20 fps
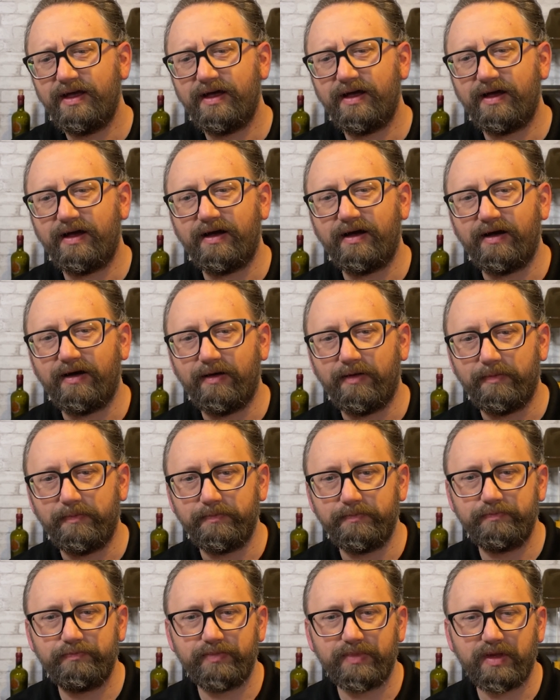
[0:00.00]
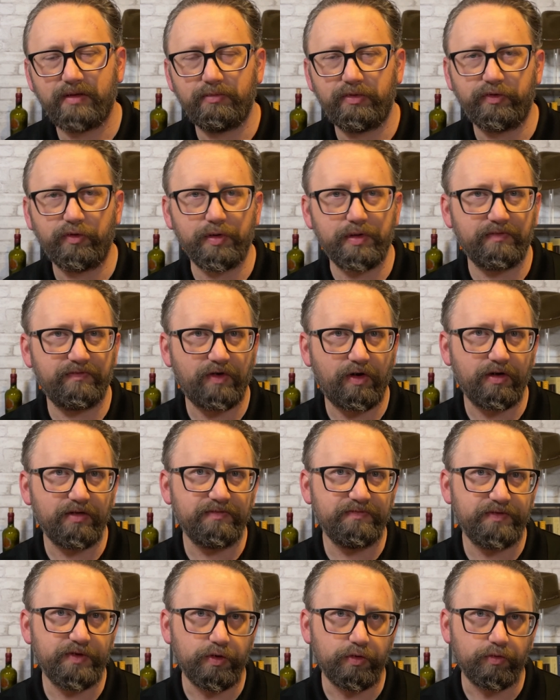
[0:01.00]
But those are very
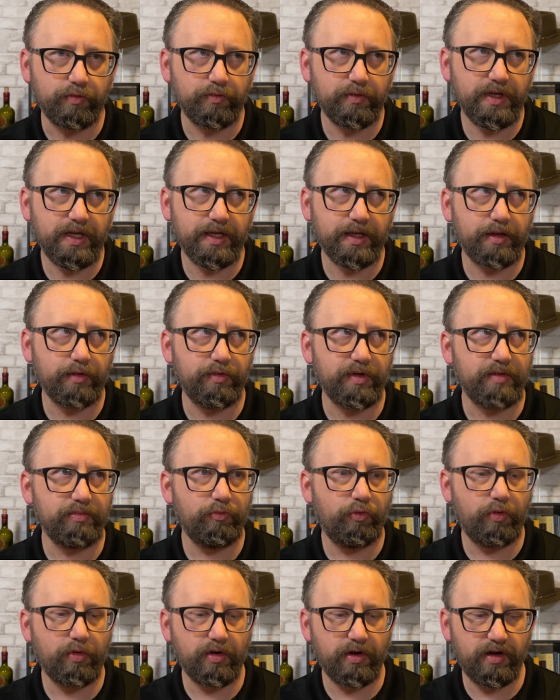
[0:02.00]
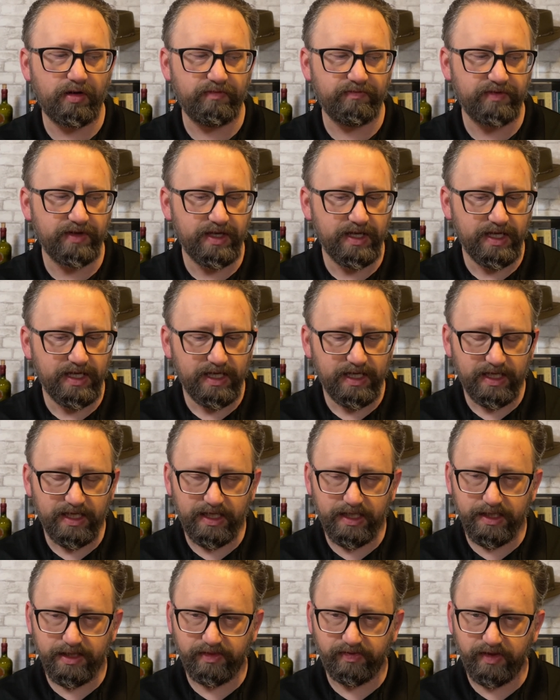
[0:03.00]
few. And so it's more of,
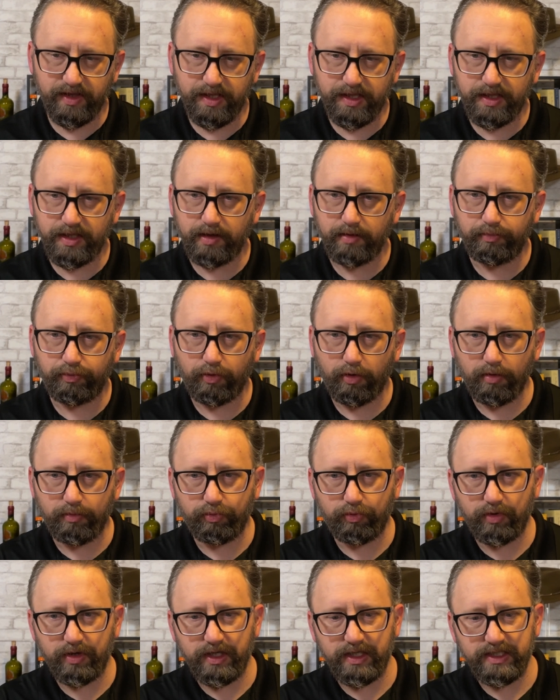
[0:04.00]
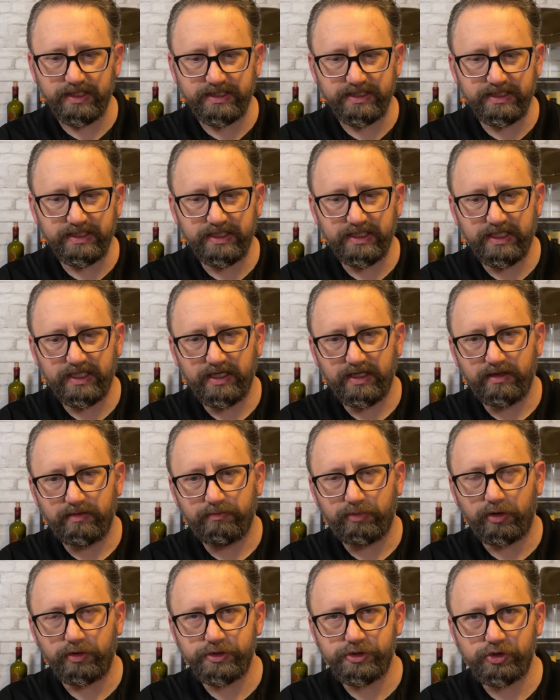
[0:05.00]
is this the appropriate
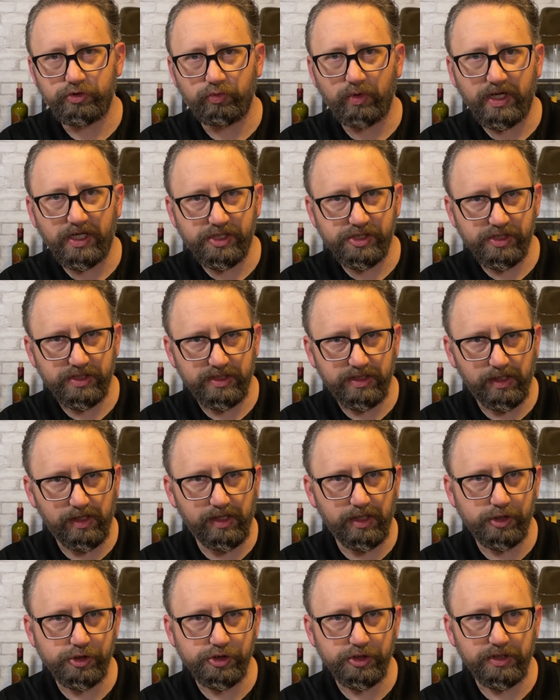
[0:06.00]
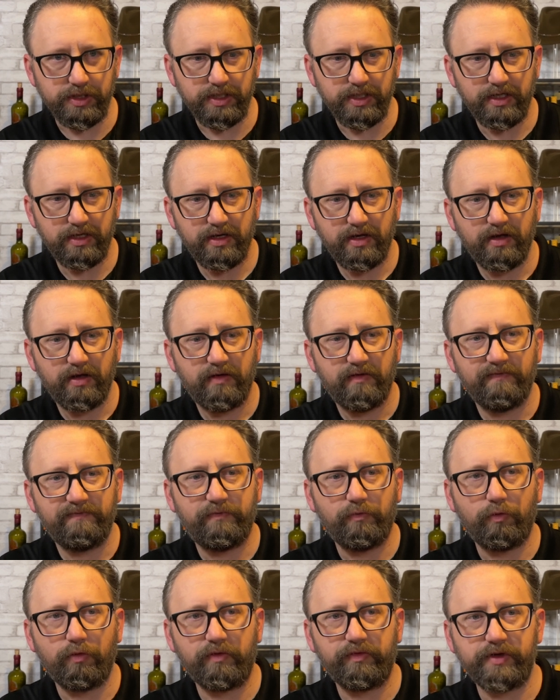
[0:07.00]
punctuation decision
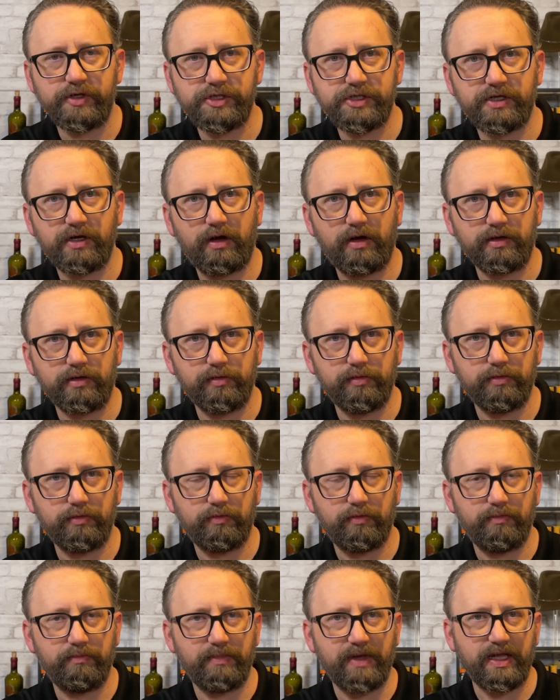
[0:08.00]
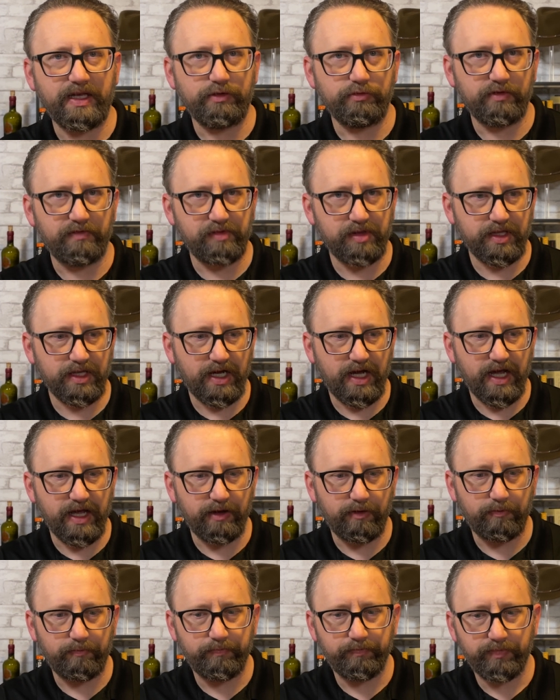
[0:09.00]
for the Chicago Manual of
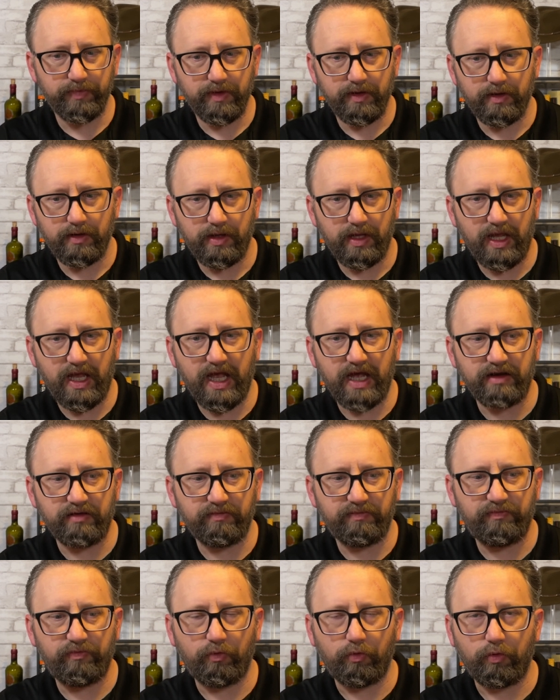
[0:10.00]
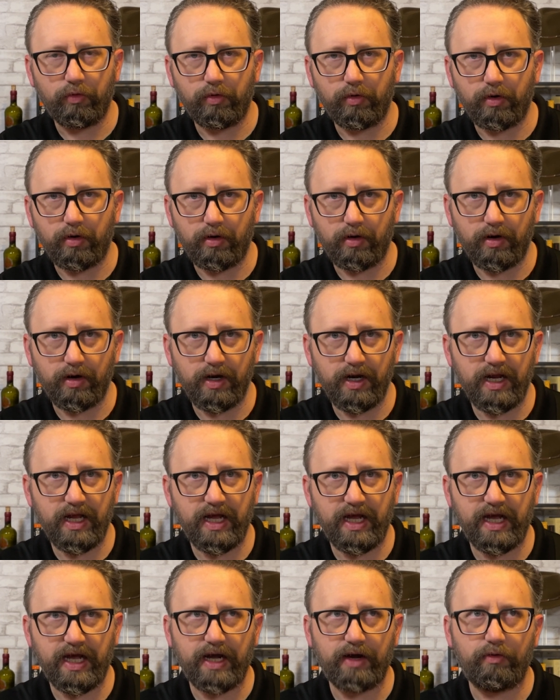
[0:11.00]
Style and for
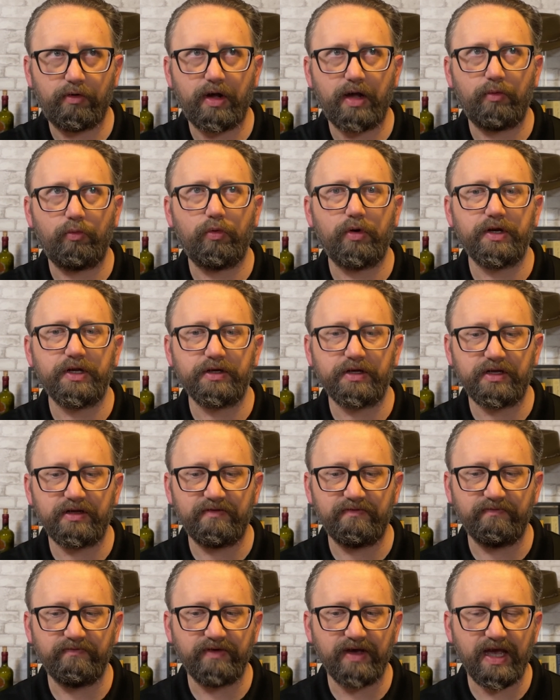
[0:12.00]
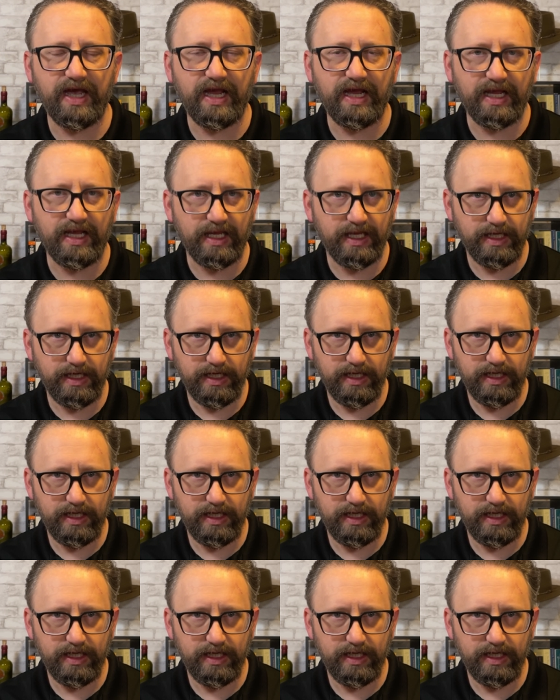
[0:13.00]
how I want to convey